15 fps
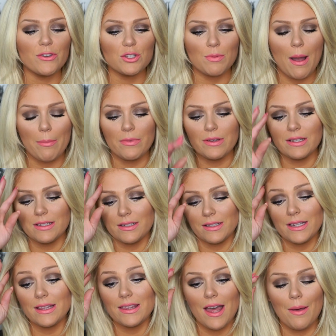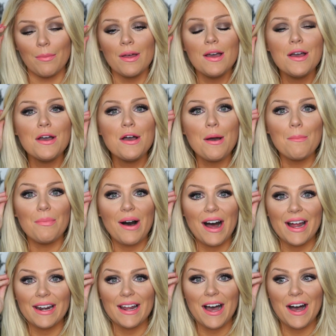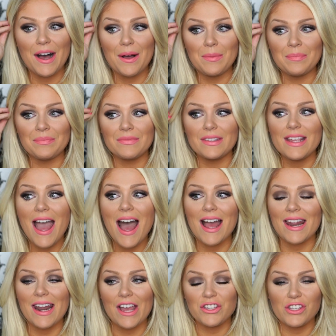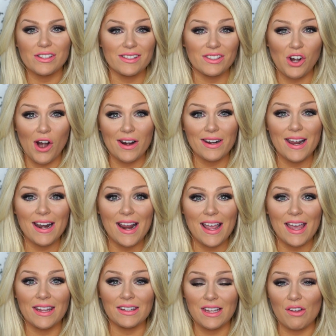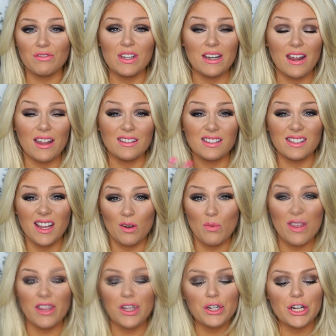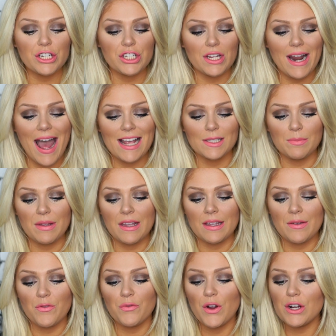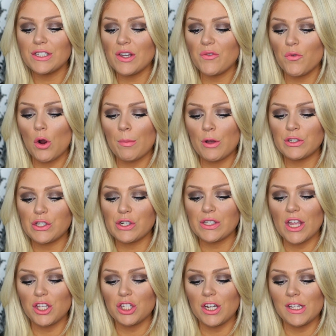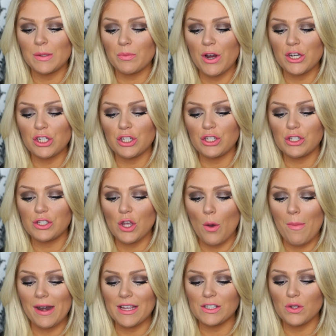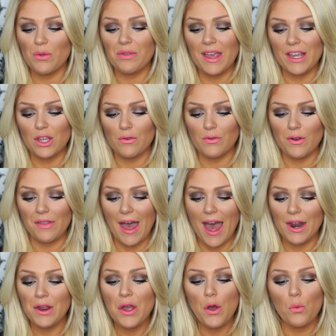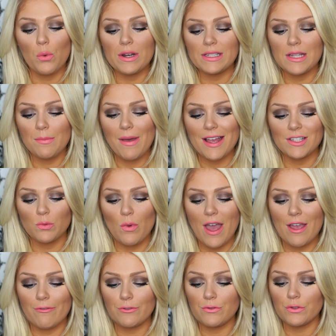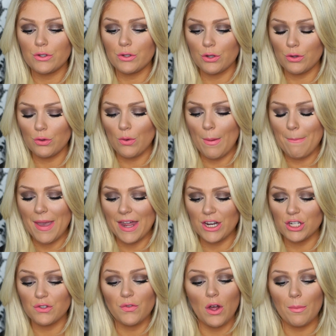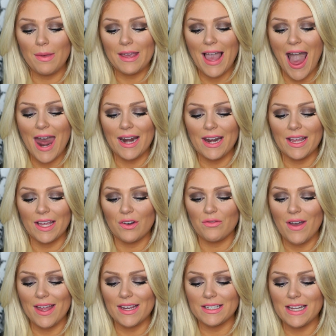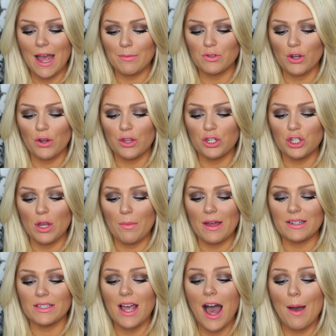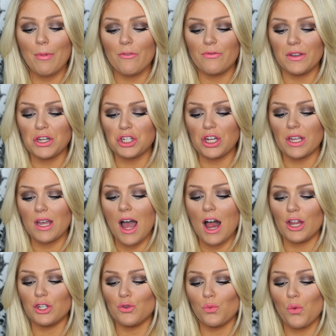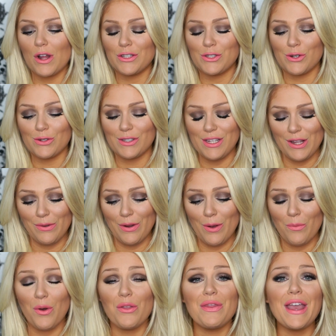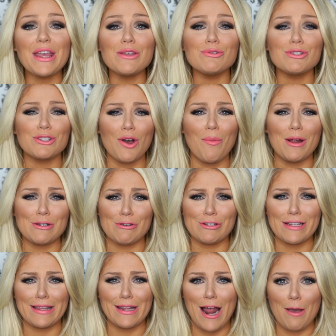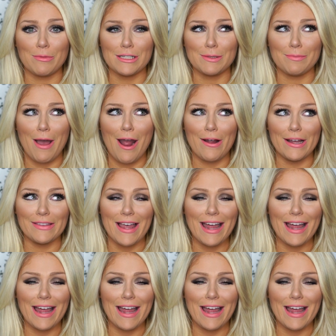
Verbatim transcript: I should probably delete them. But yeah, and I just started it and loved it and stayed with it. Christian asked me, first and foremost, you're such an inspiration to so many, so thank you for that. What is the best way to manage filming, editing, and finding time to go to the gym on top of finishing college? What's your secret? Well, thank you so much for saying that I'm inspiring.